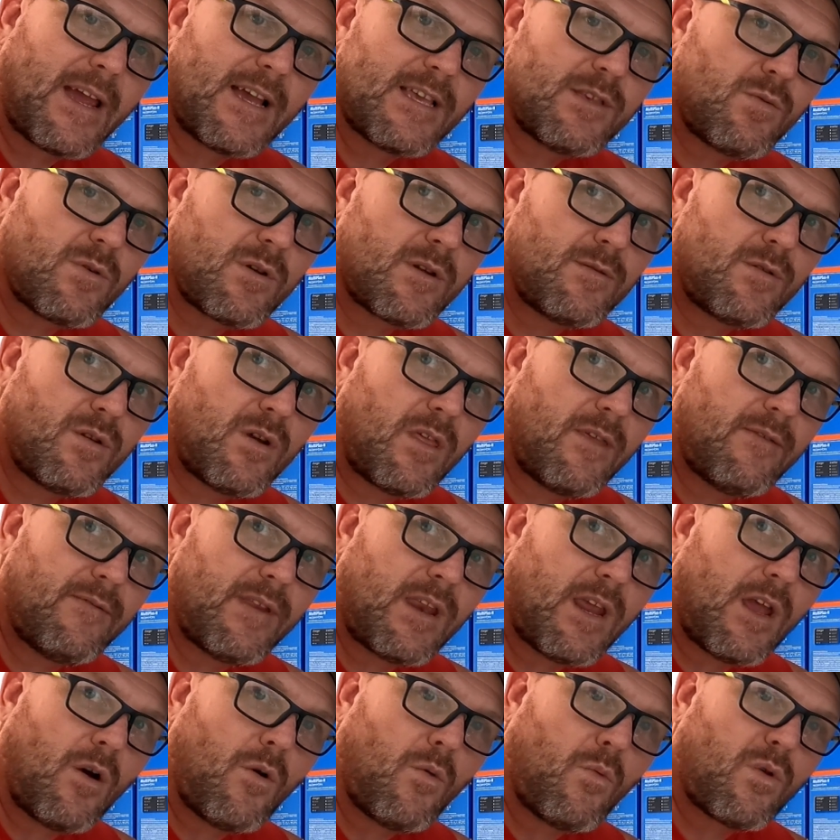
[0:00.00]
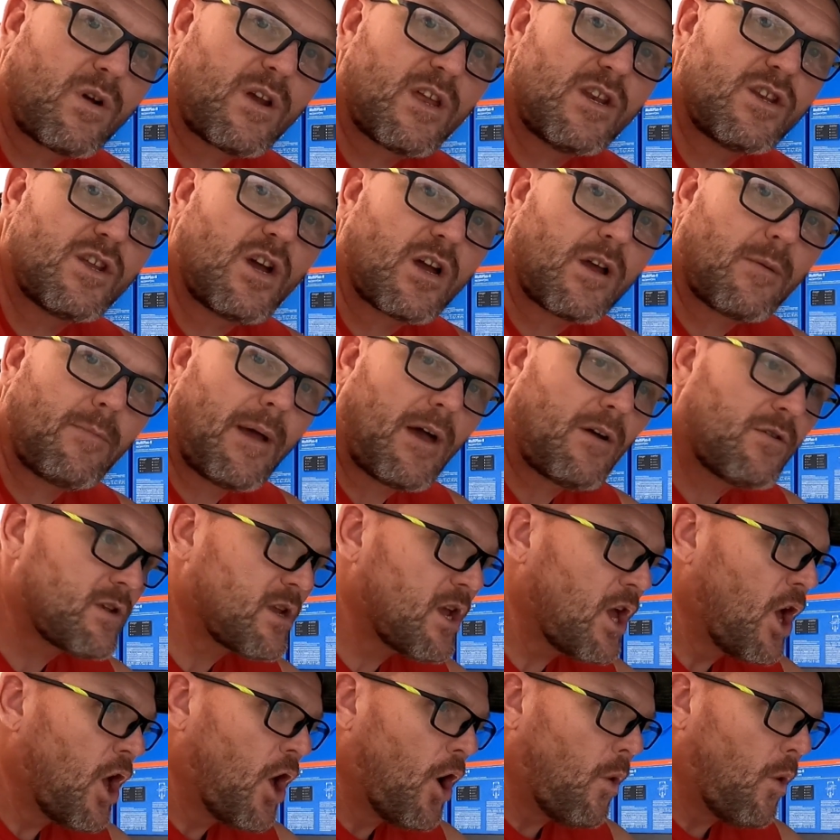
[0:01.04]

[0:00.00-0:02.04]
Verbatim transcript: Hey guys, welcome to another video. We're going to talk about